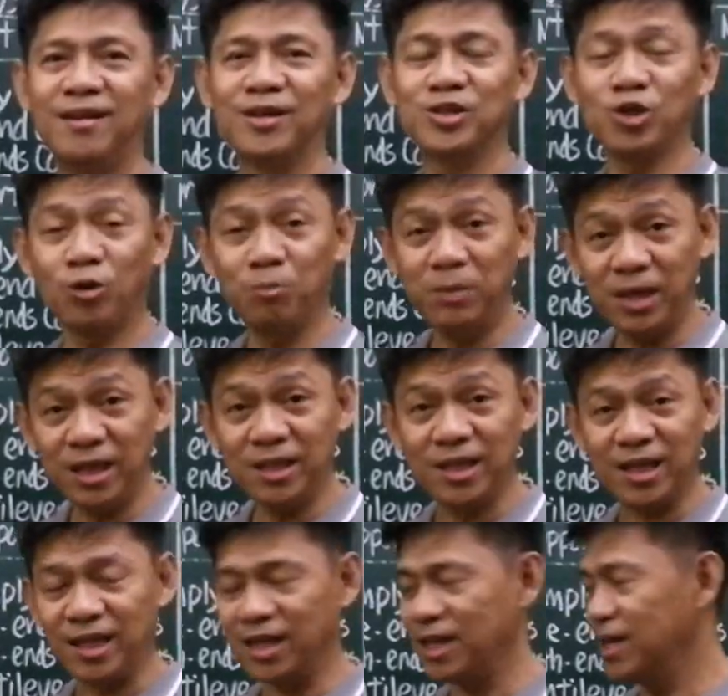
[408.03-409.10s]
So
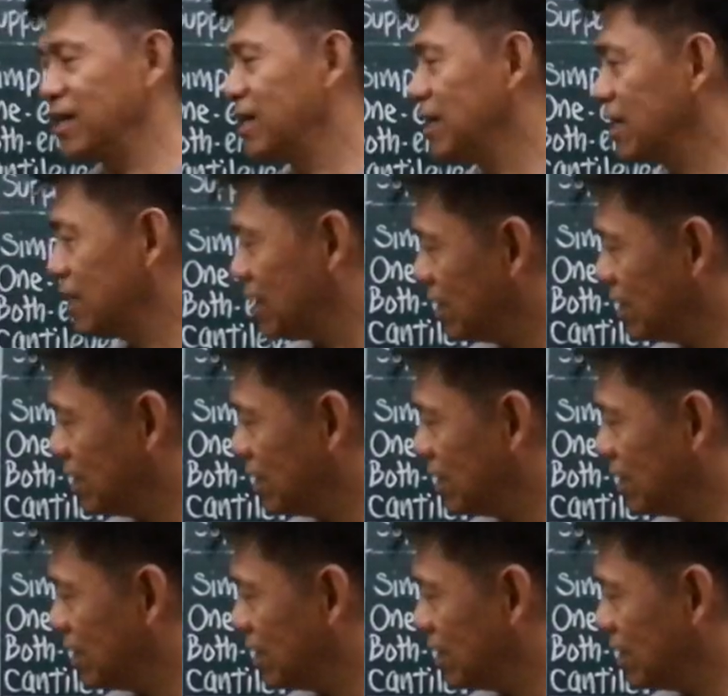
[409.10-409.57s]
meaning,